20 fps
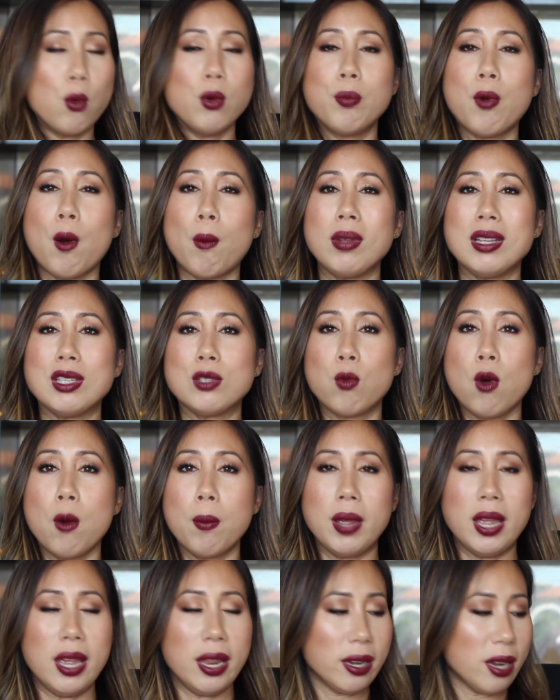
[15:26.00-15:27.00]
would probably
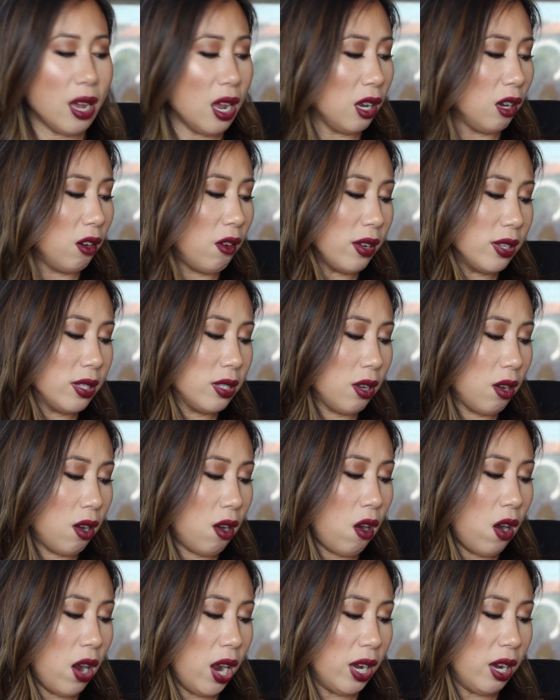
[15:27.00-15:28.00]
swap in a lighter
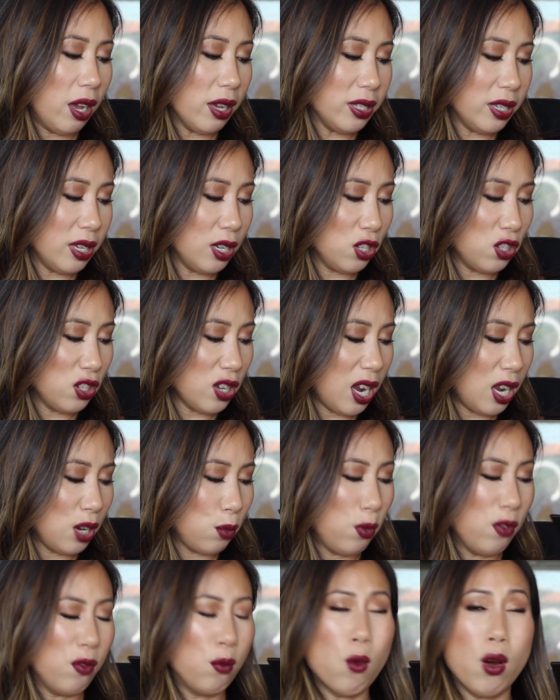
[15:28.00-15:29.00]
highlighting
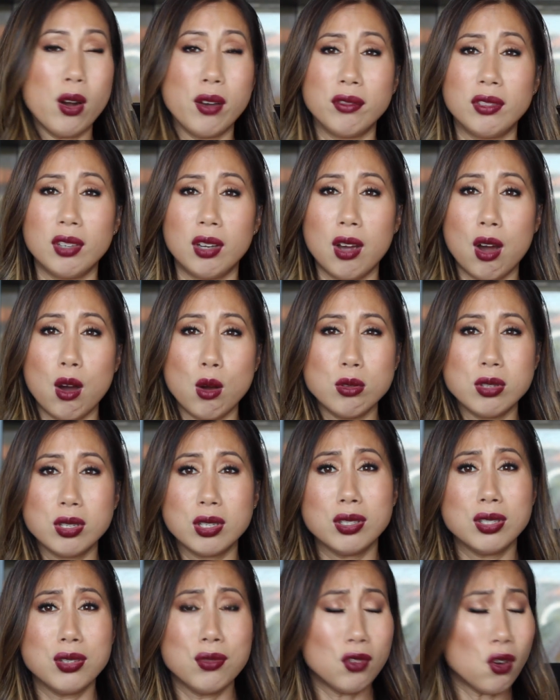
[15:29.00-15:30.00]
shade with one of the golds,
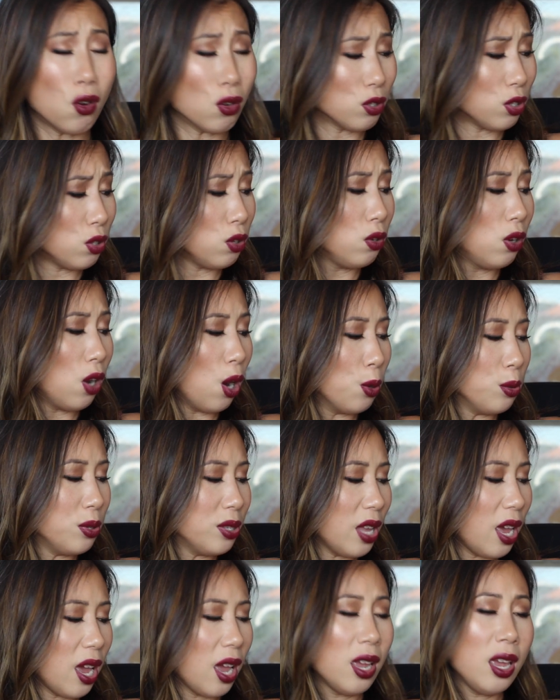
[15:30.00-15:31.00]
because you've got two
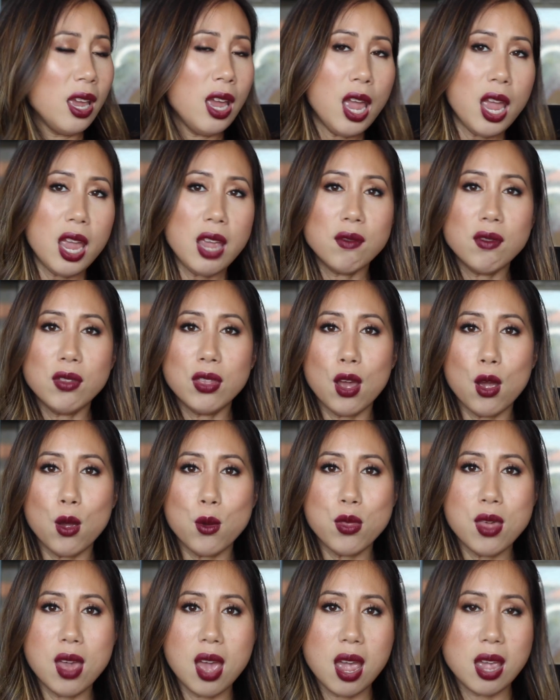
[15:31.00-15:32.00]
golds there. Even
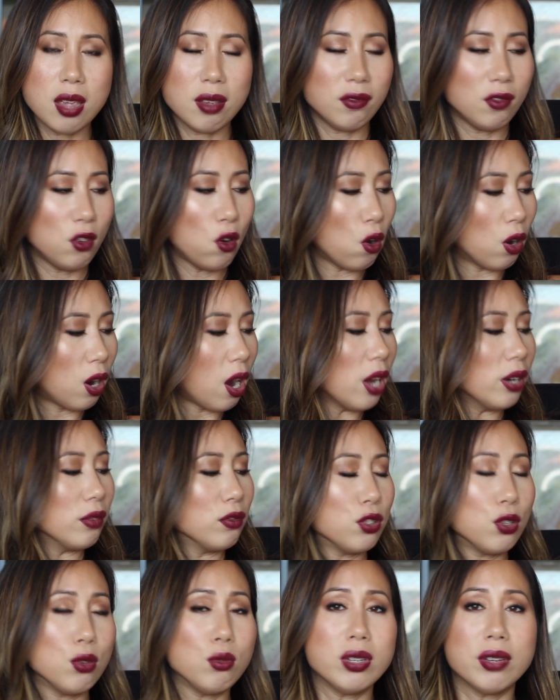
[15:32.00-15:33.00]
though they've got kind
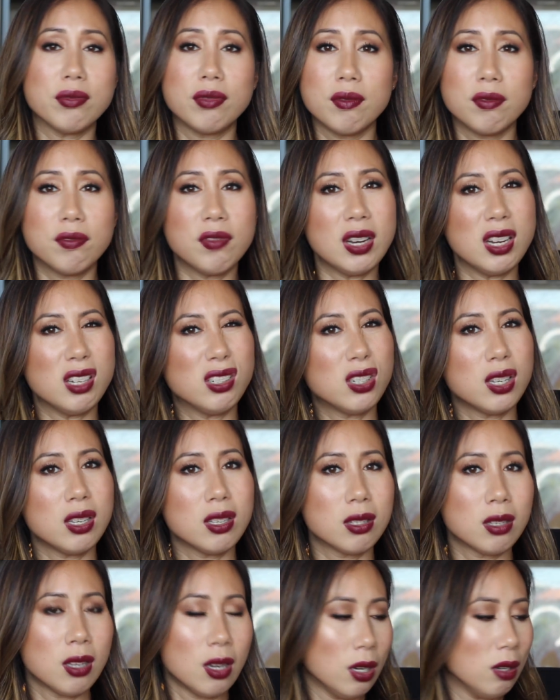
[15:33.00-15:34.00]
of two different
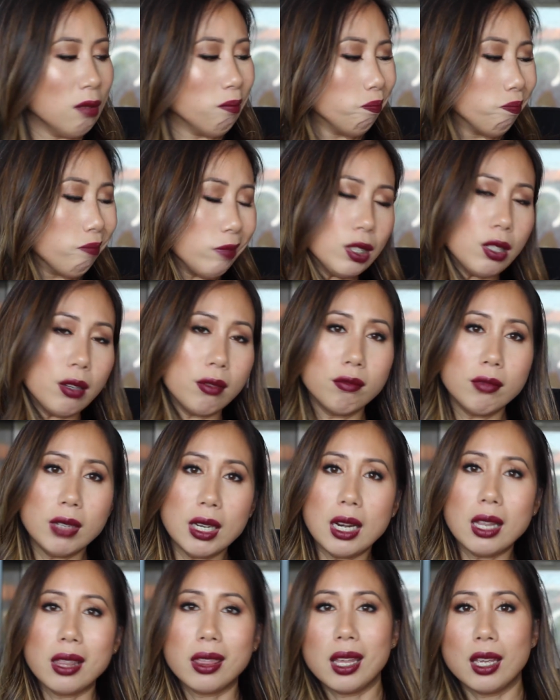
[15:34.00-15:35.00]
finishes, don't
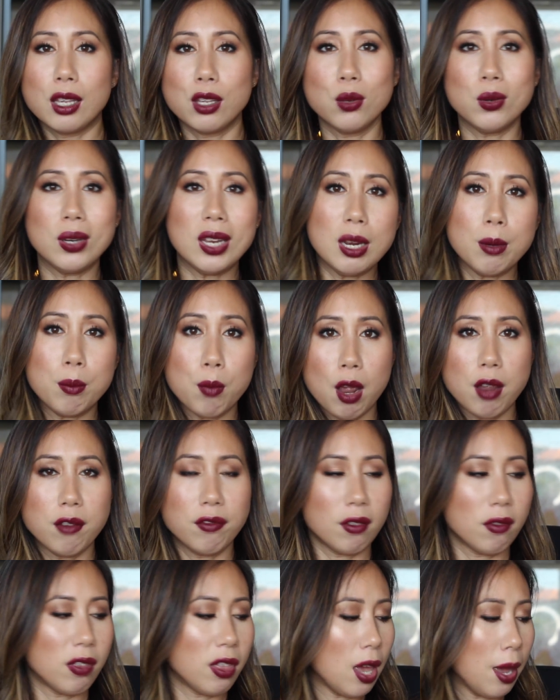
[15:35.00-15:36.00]
really think you need both of